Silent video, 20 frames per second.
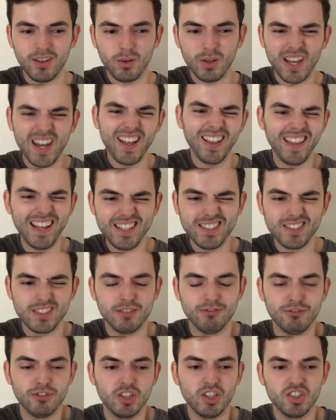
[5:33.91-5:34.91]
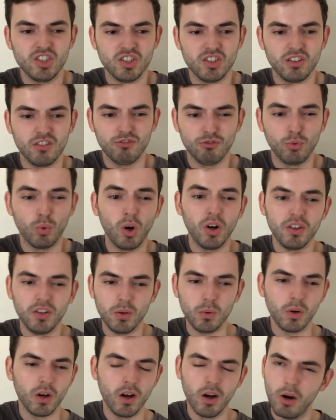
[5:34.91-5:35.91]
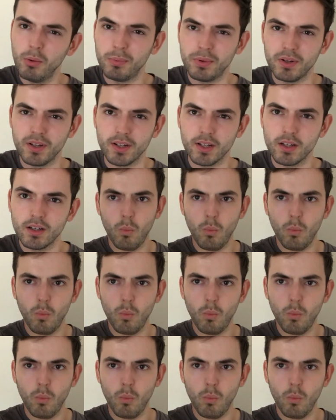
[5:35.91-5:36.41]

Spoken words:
you get a lesser version of what you were hoping.